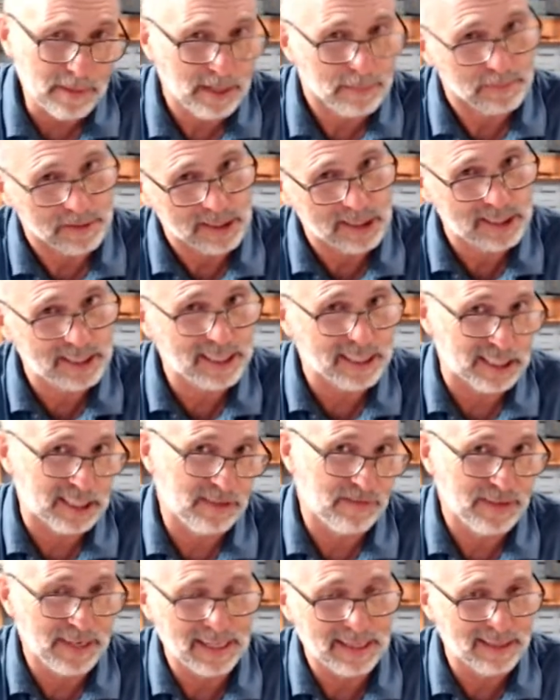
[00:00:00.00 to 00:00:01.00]
up to 6
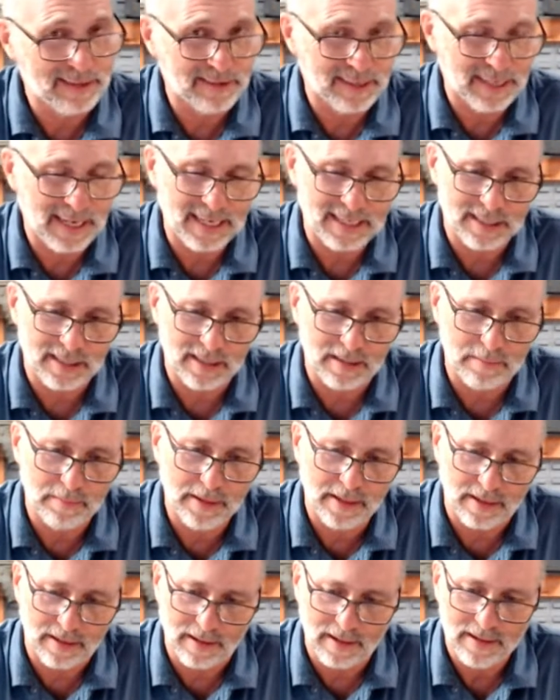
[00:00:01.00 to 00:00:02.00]
if you got little guys in the
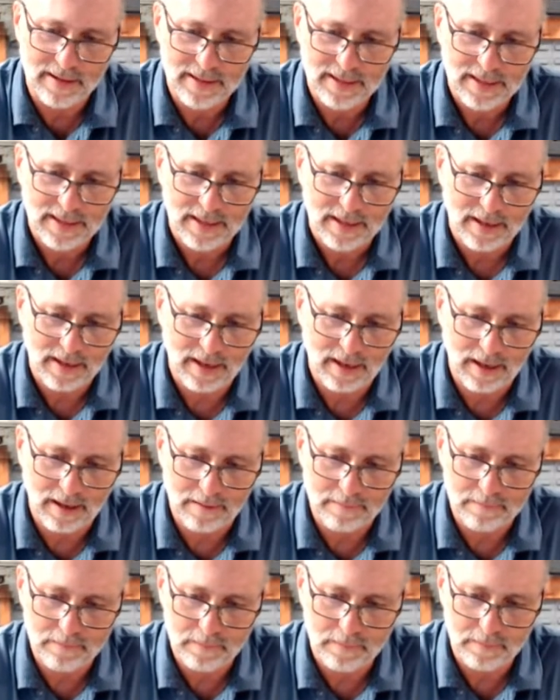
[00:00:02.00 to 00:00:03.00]
middle.
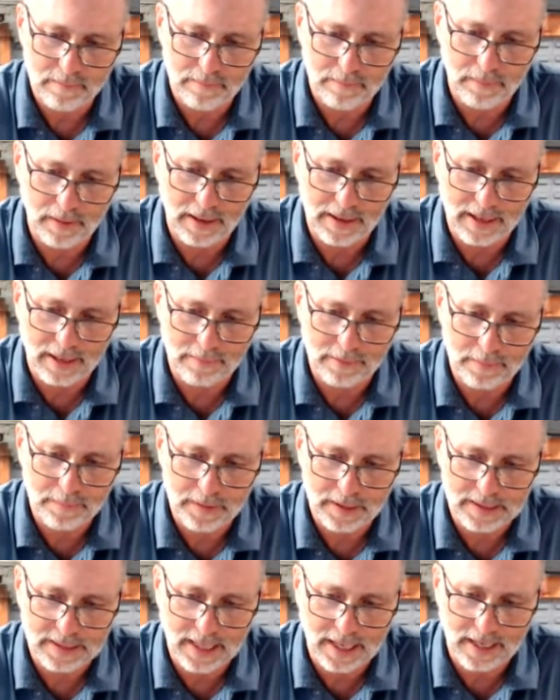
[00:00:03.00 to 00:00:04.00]
But I'm gonna
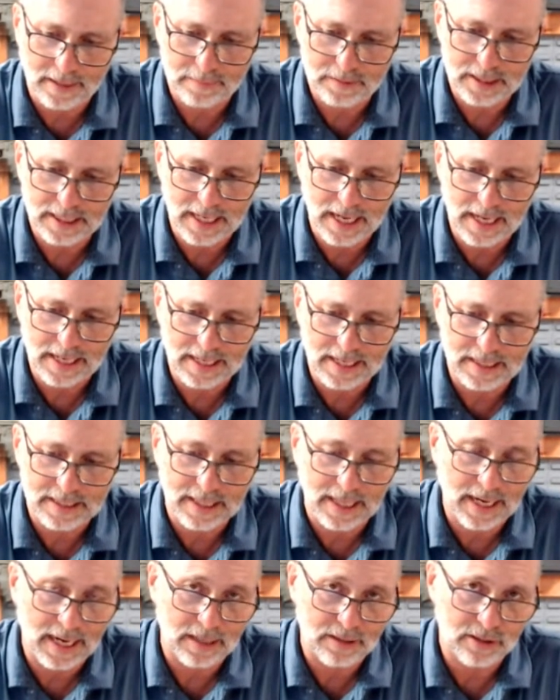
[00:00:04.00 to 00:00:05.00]
pick that up today, get
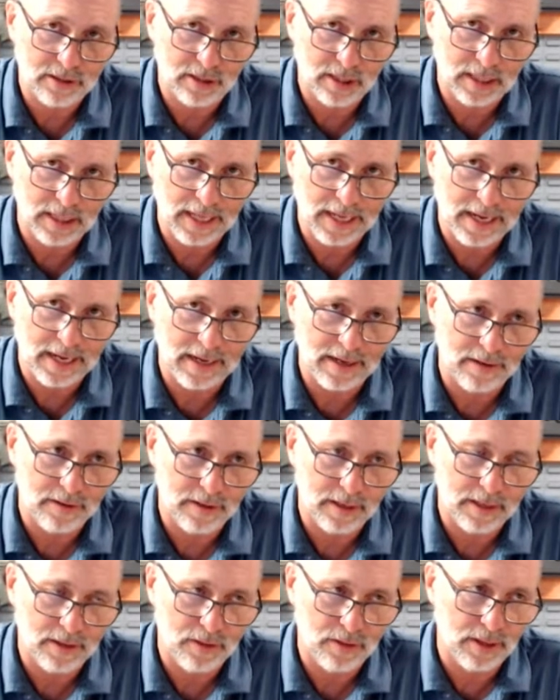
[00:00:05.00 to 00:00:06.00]
that out to the land,
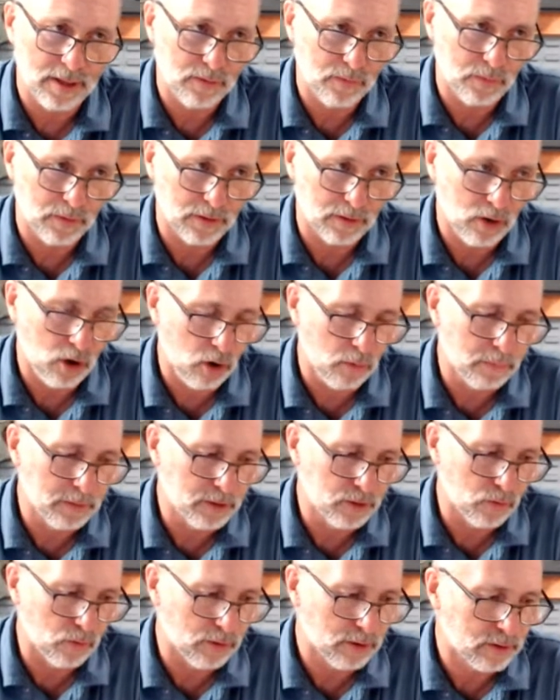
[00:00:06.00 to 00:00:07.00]
and then we're hoping
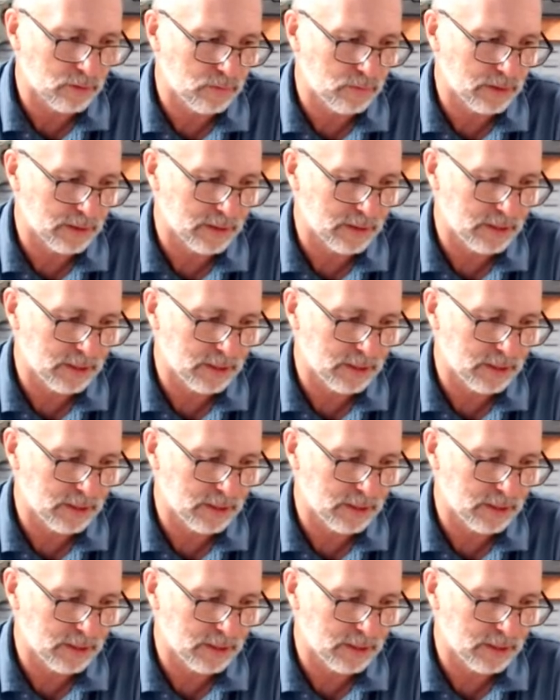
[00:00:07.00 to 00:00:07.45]
to work with